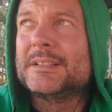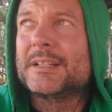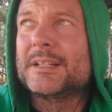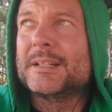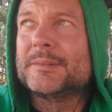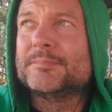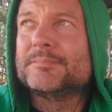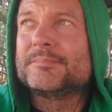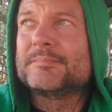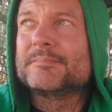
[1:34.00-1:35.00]
Um,
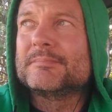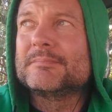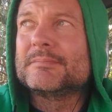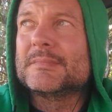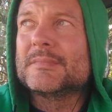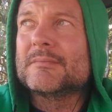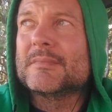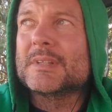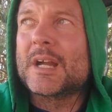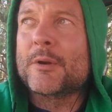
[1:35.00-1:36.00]

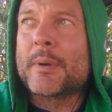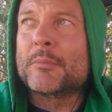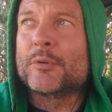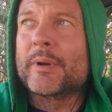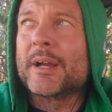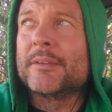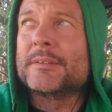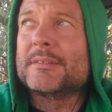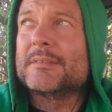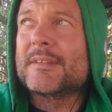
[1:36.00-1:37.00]
I remember around
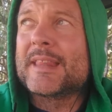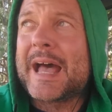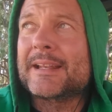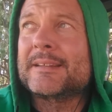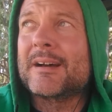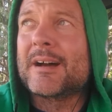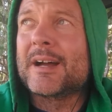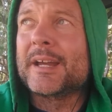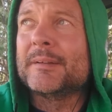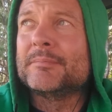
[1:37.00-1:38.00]
that
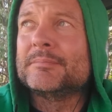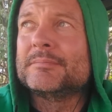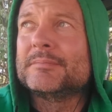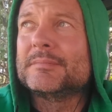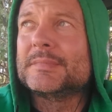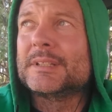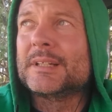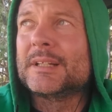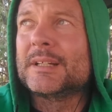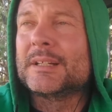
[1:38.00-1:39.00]
time,
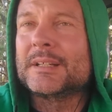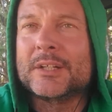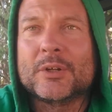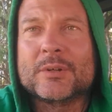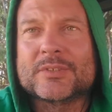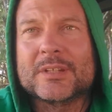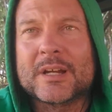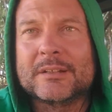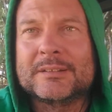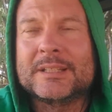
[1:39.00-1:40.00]
as a
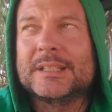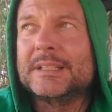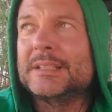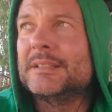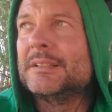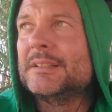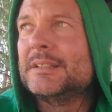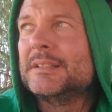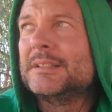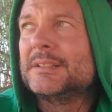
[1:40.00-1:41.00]
young teen,
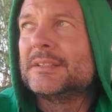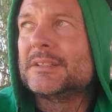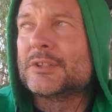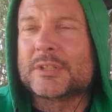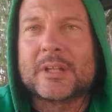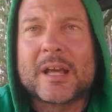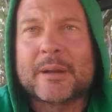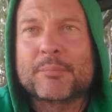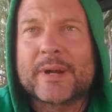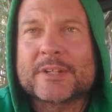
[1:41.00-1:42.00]
there's a lot
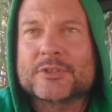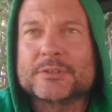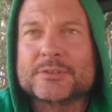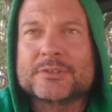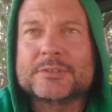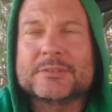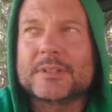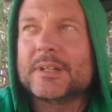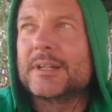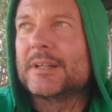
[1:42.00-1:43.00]
of pressures
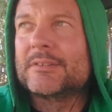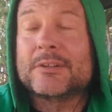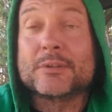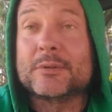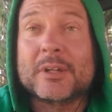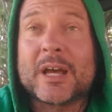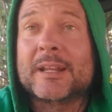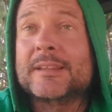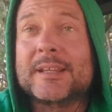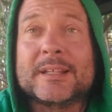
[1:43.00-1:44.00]
to do a lot
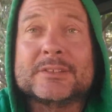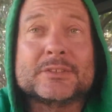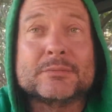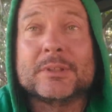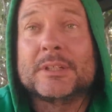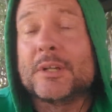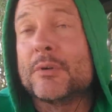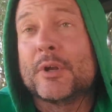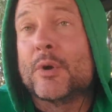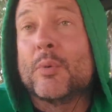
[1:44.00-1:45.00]
of things. You really
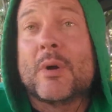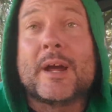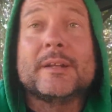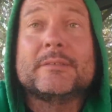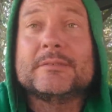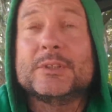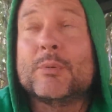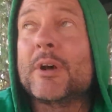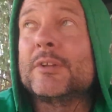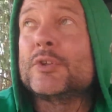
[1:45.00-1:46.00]
don't know what you
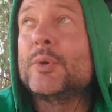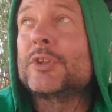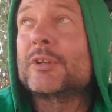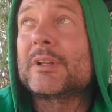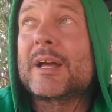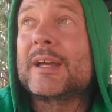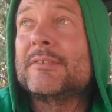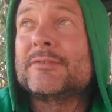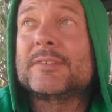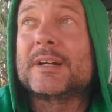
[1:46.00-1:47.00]
want to do with your
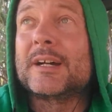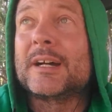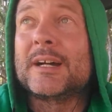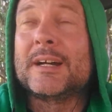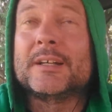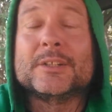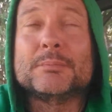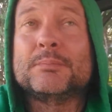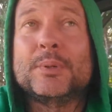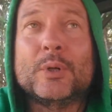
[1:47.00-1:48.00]
life. You're
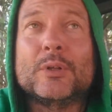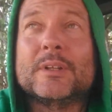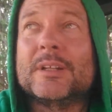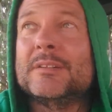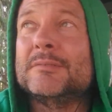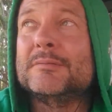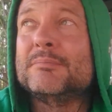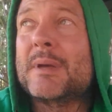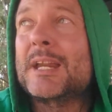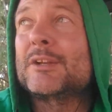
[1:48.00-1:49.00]
pulled in
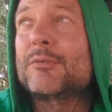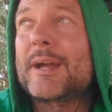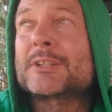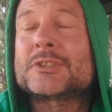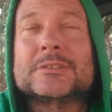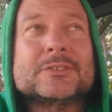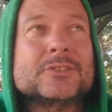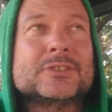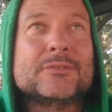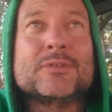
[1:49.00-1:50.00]
many
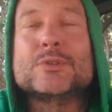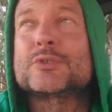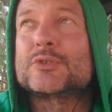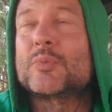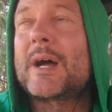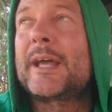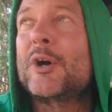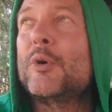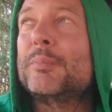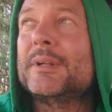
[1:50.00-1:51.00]
directions. The future's wide
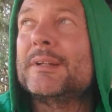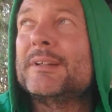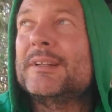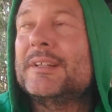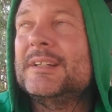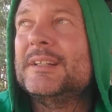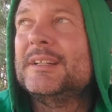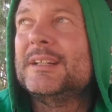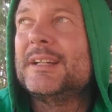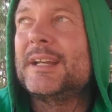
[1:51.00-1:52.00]
open,
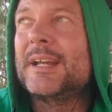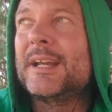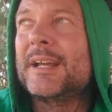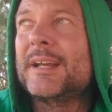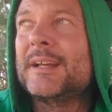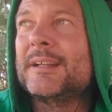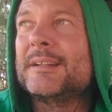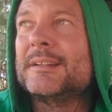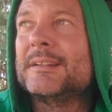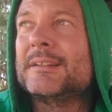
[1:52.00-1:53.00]

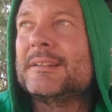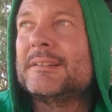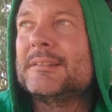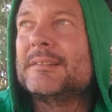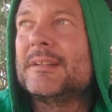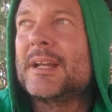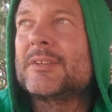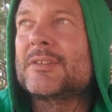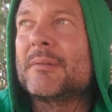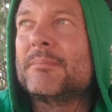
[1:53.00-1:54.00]
and
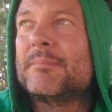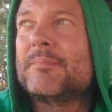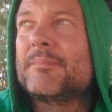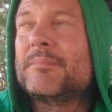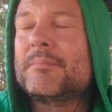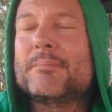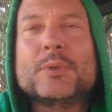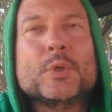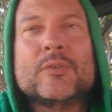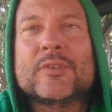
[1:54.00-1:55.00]
it's a
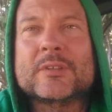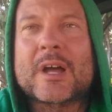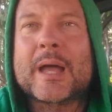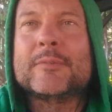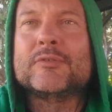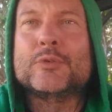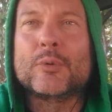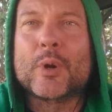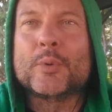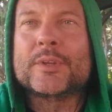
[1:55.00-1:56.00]
beautiful time of
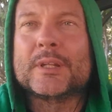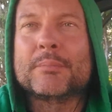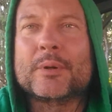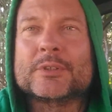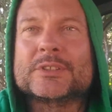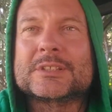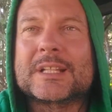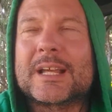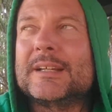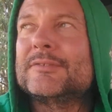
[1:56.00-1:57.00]
growth in the person's
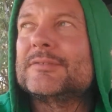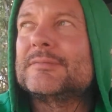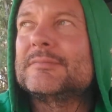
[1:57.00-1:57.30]
life.